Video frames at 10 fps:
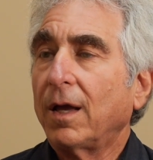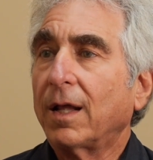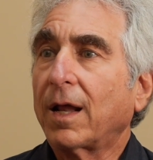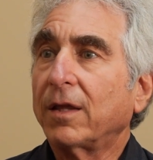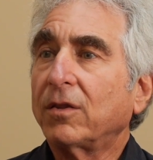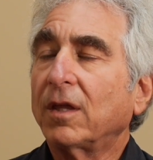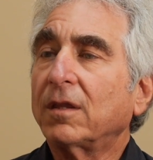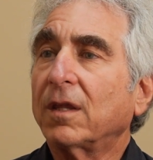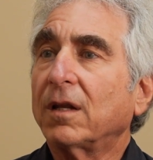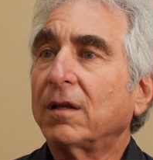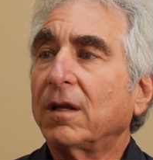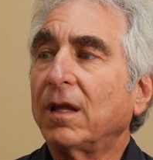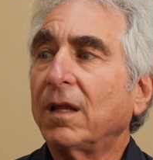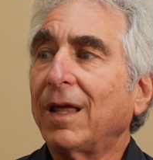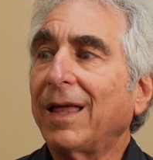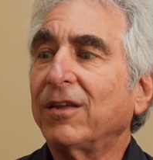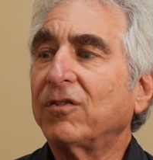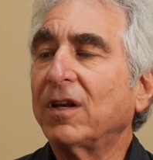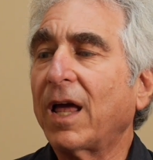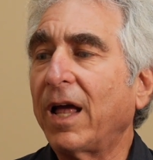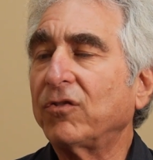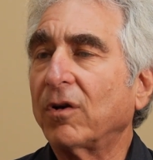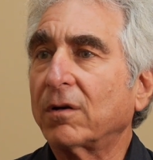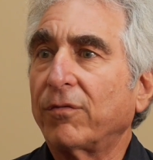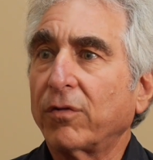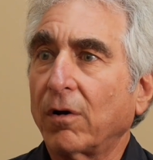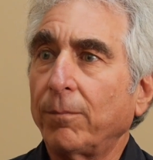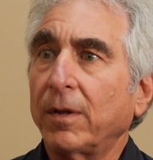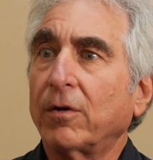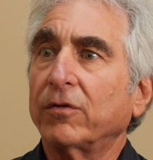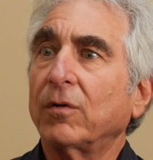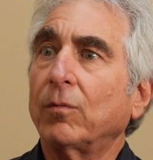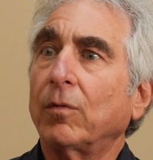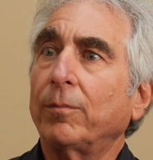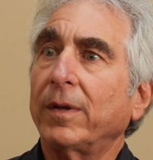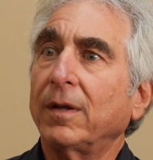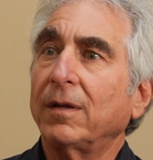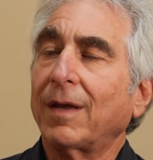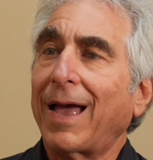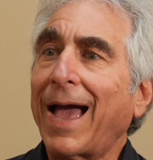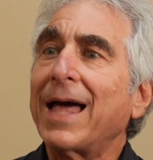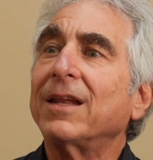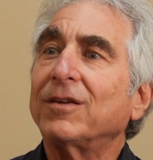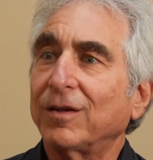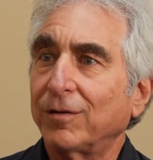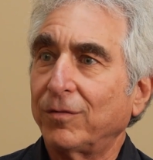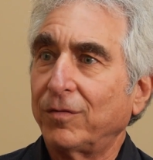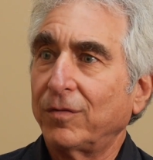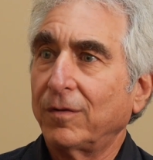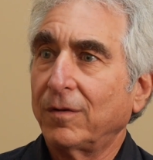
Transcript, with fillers: And I think that it is an adjunctive therapy because it will be additive,